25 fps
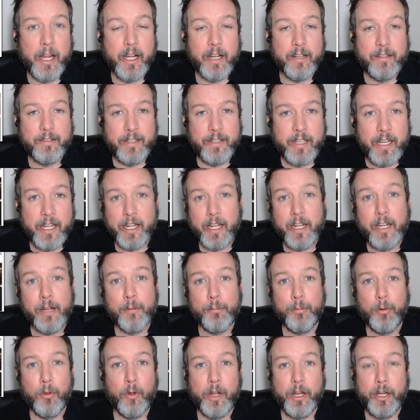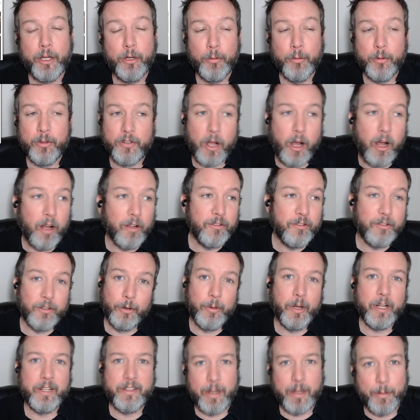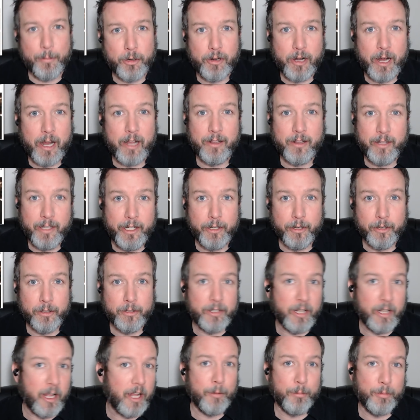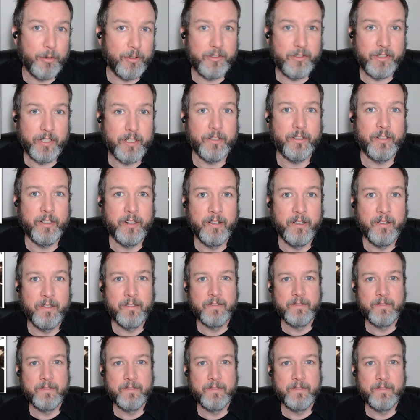a CNN employee who was also a Democrat leader, Donna Brazile.